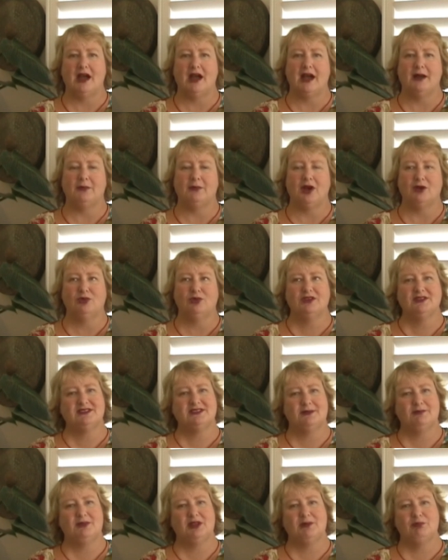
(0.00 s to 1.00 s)
I wanted
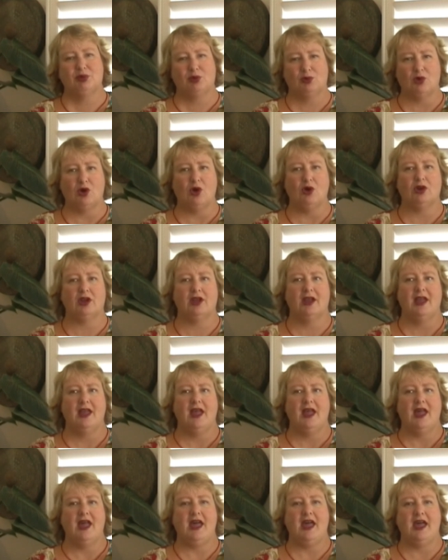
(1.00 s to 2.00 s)
something Baroque,
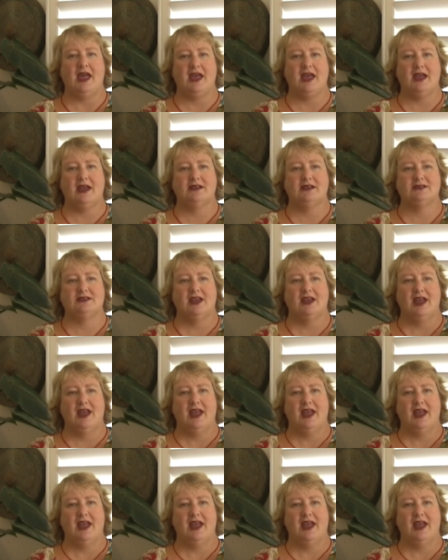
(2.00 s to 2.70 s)
and